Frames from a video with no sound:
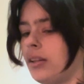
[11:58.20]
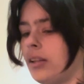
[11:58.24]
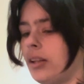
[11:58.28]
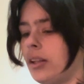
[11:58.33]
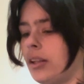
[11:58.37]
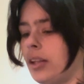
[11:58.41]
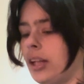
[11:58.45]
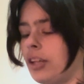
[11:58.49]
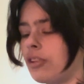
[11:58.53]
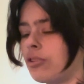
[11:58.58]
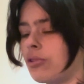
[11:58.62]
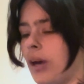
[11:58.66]

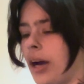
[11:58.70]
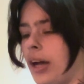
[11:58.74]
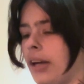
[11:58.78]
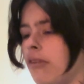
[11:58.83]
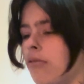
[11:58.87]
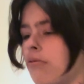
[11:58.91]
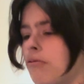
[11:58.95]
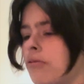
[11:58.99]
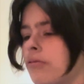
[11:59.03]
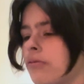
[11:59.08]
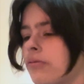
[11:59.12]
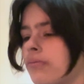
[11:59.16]
like try to
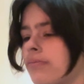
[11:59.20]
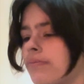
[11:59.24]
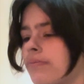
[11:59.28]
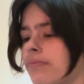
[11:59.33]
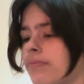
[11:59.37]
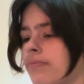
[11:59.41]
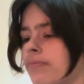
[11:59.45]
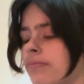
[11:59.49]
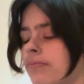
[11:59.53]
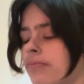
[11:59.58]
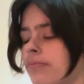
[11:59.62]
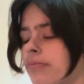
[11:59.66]

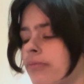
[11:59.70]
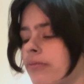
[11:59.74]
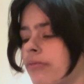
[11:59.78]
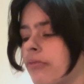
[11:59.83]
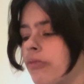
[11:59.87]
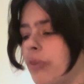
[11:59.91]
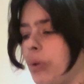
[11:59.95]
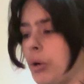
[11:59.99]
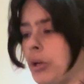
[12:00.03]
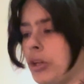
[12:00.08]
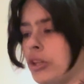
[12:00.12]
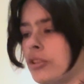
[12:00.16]

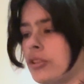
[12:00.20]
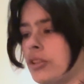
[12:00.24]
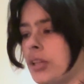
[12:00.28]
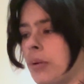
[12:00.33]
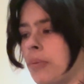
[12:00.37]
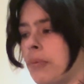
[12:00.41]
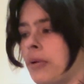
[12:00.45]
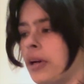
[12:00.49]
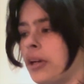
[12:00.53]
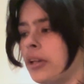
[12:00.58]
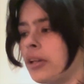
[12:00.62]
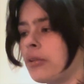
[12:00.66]
force
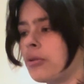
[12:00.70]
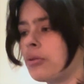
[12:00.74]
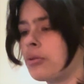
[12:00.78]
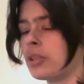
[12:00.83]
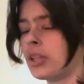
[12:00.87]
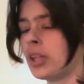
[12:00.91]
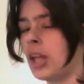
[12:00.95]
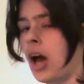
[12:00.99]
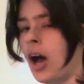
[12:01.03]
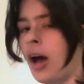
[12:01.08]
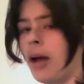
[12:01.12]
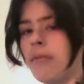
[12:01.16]
someone who's
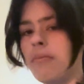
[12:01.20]
not